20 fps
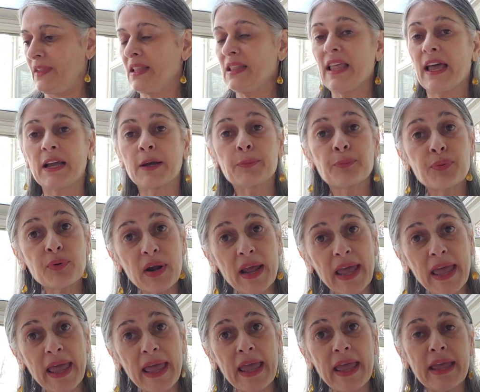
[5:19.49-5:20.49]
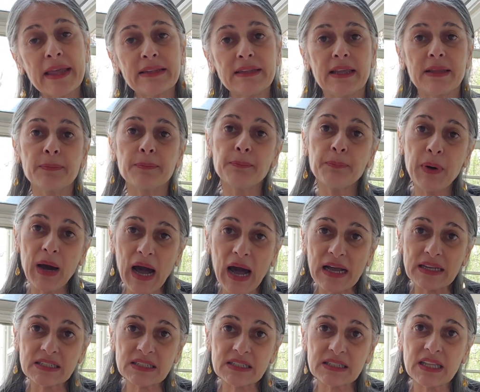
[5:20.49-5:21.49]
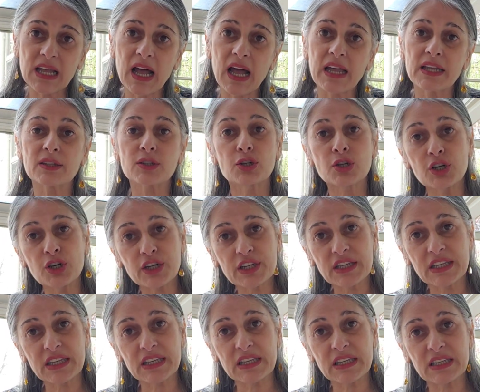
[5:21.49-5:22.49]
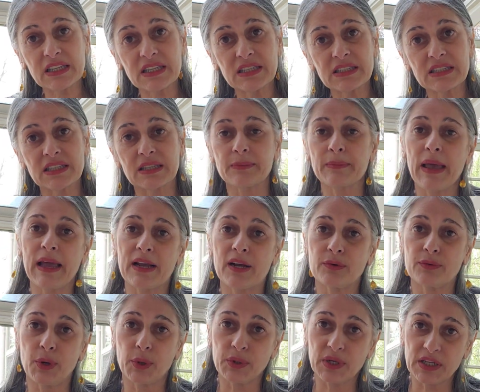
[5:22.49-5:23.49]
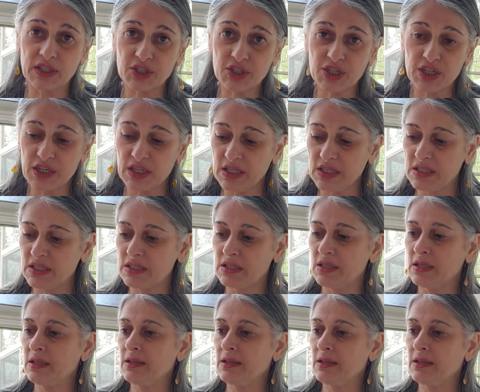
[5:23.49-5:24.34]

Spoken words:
Like bread and pasta and cookies and macaroni and cheese.